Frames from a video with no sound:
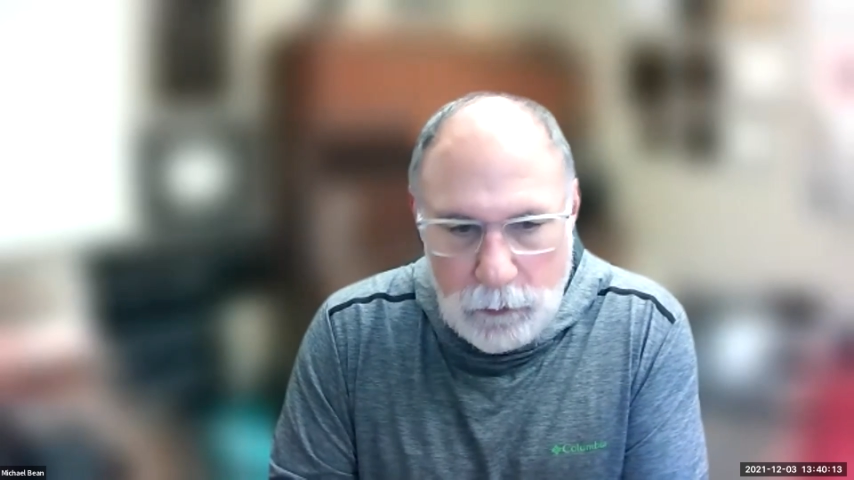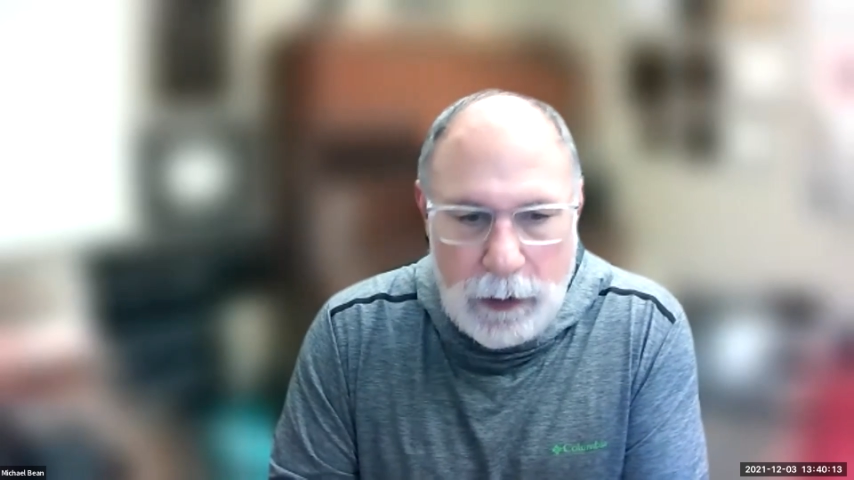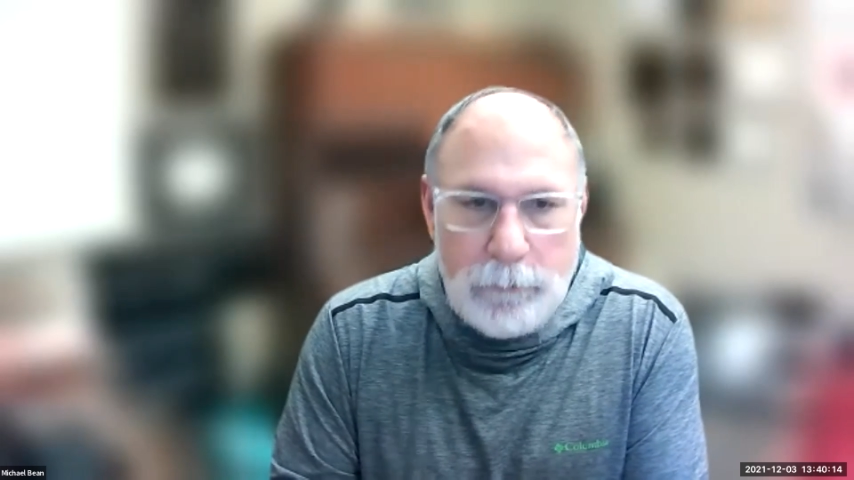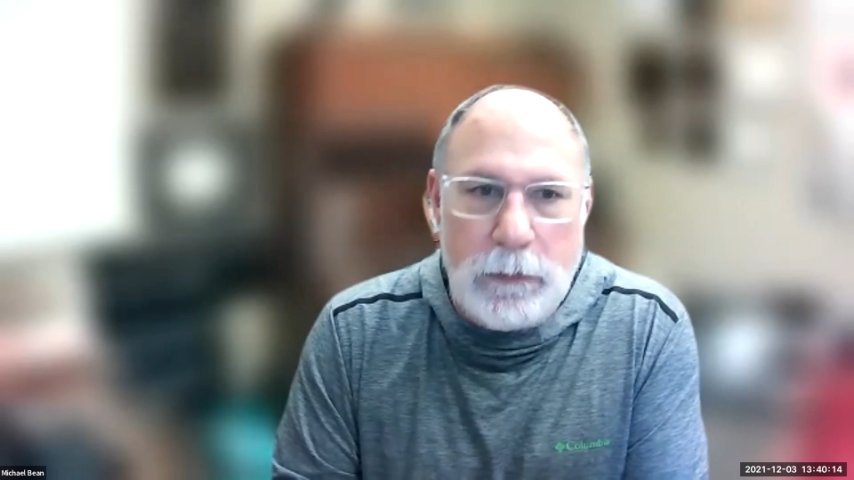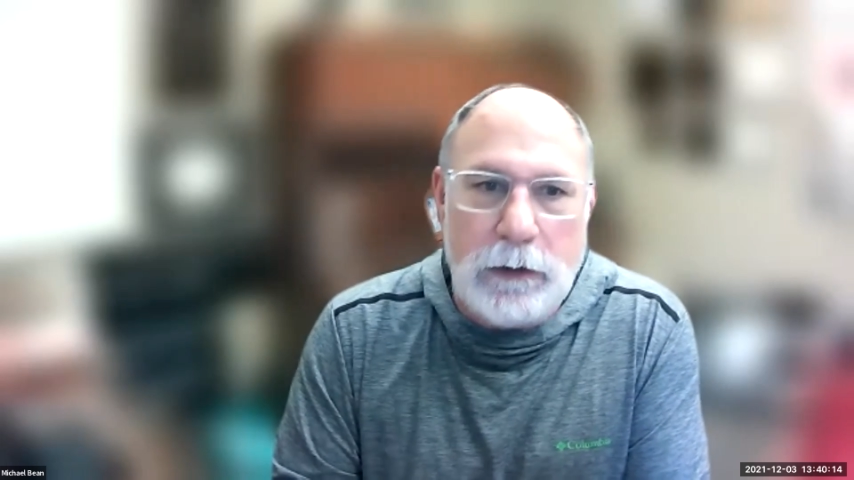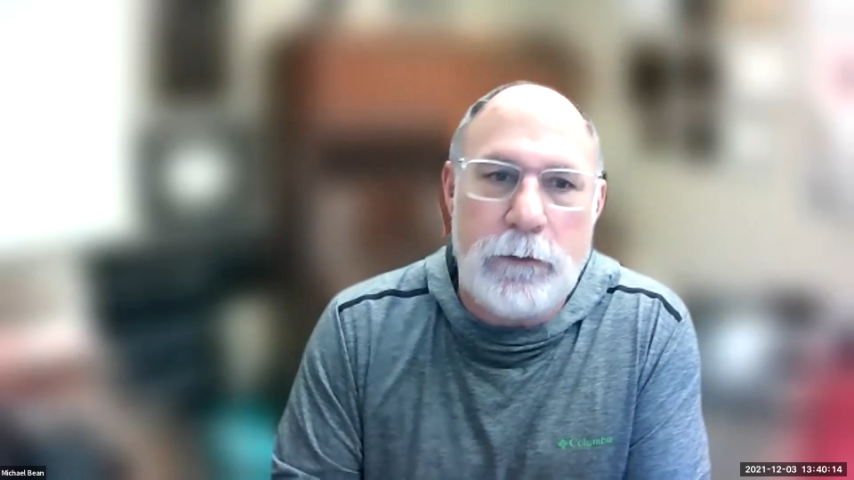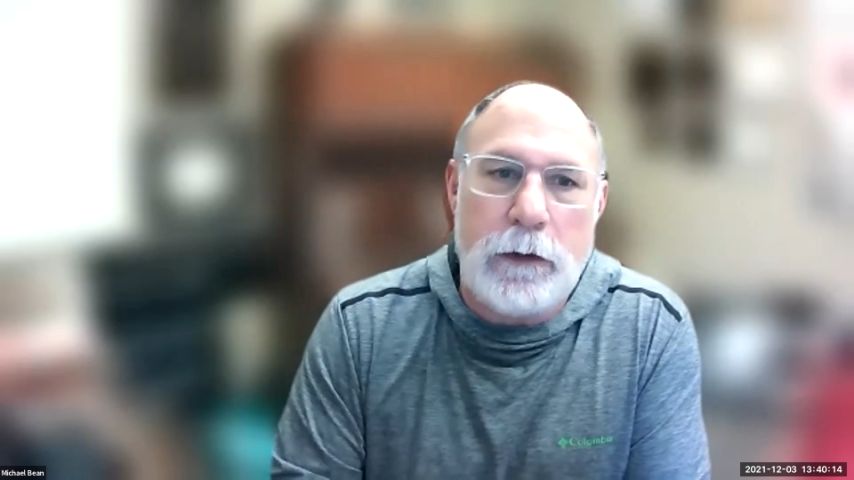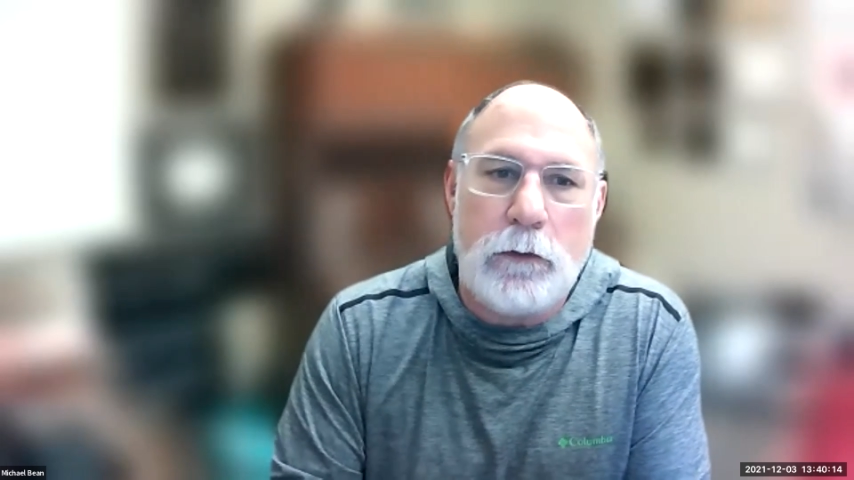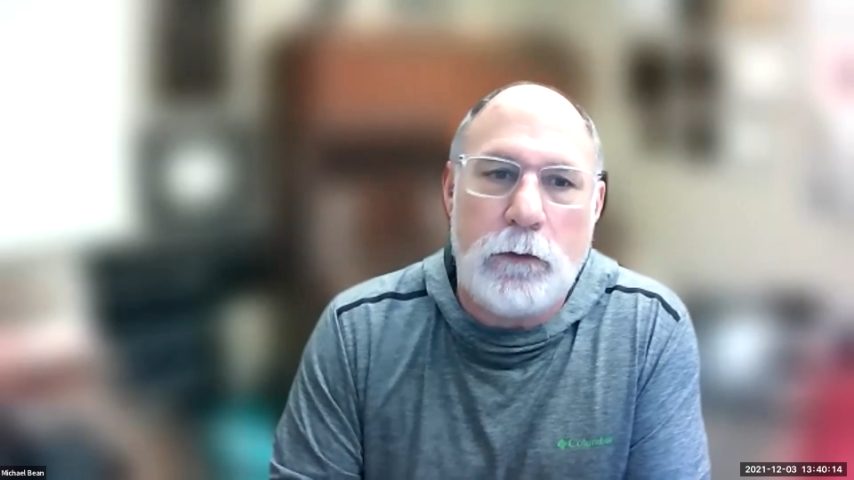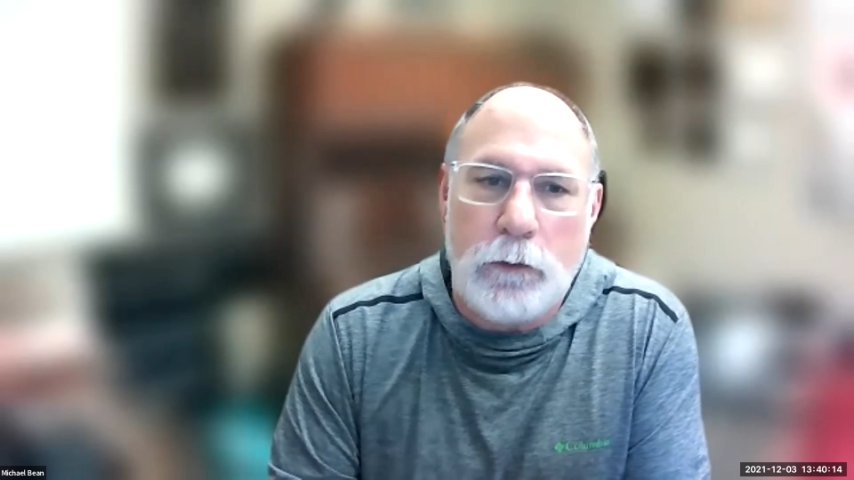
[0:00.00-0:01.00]
that means
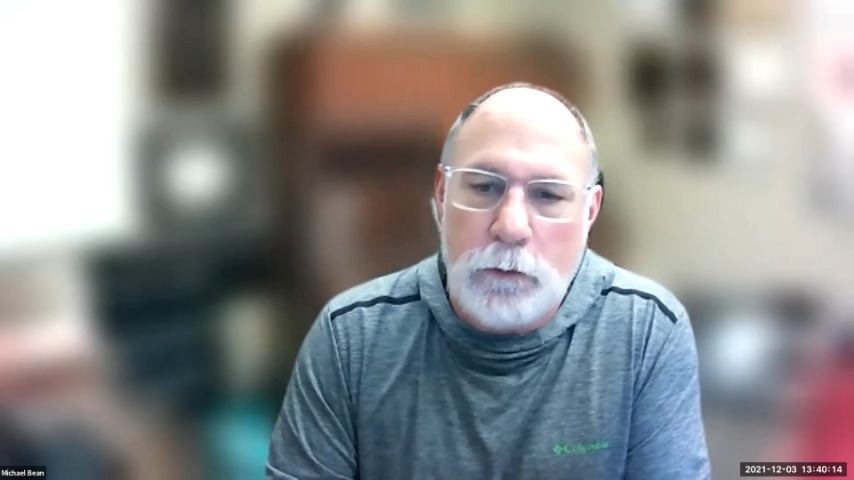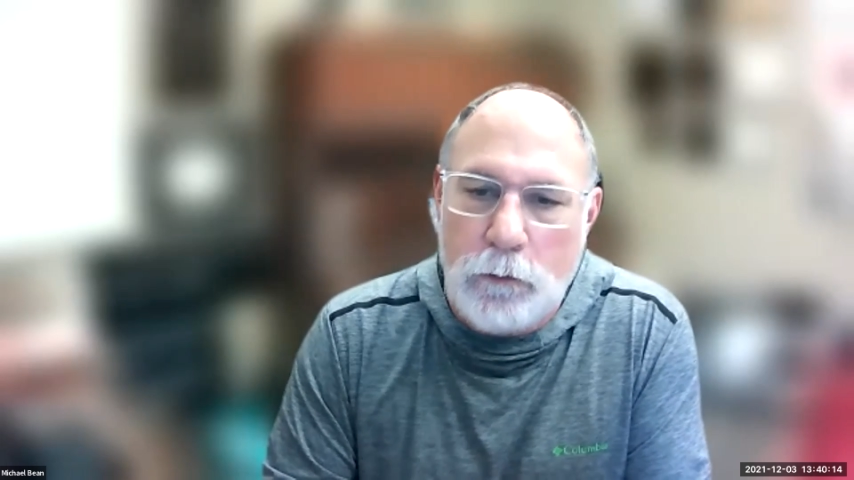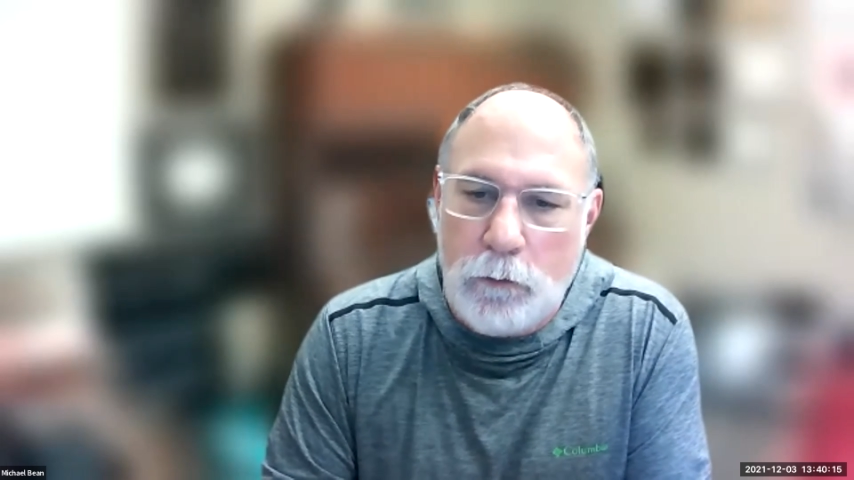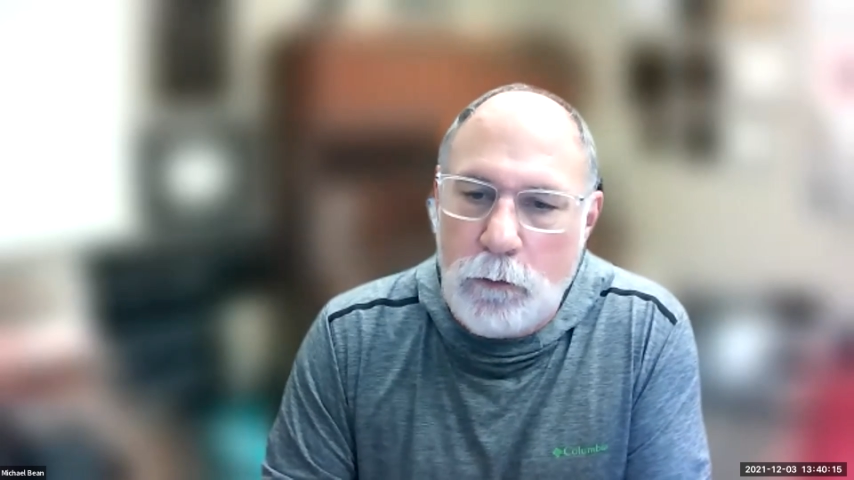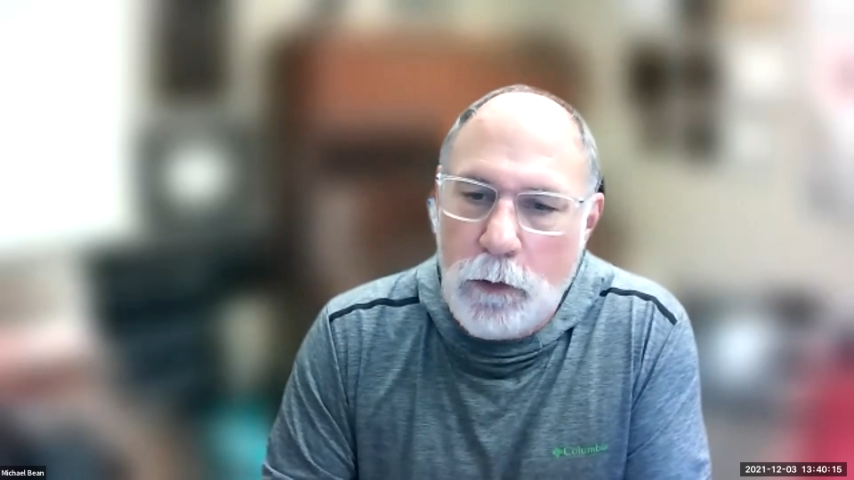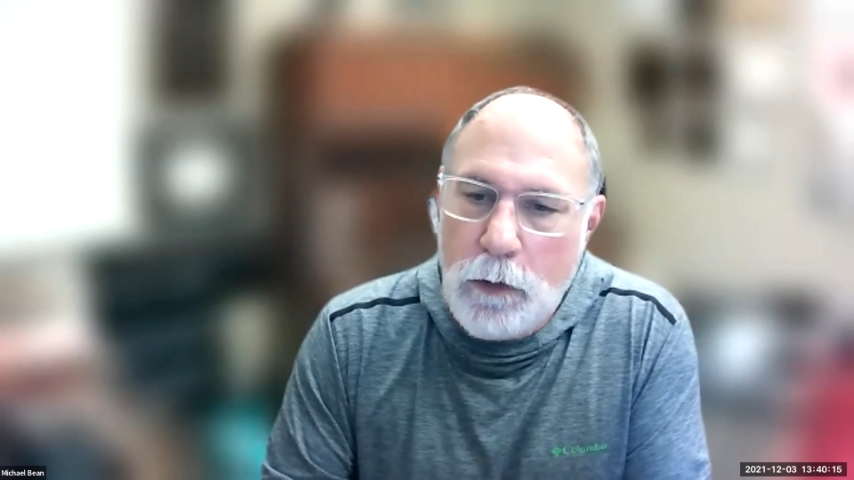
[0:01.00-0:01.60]
that you should do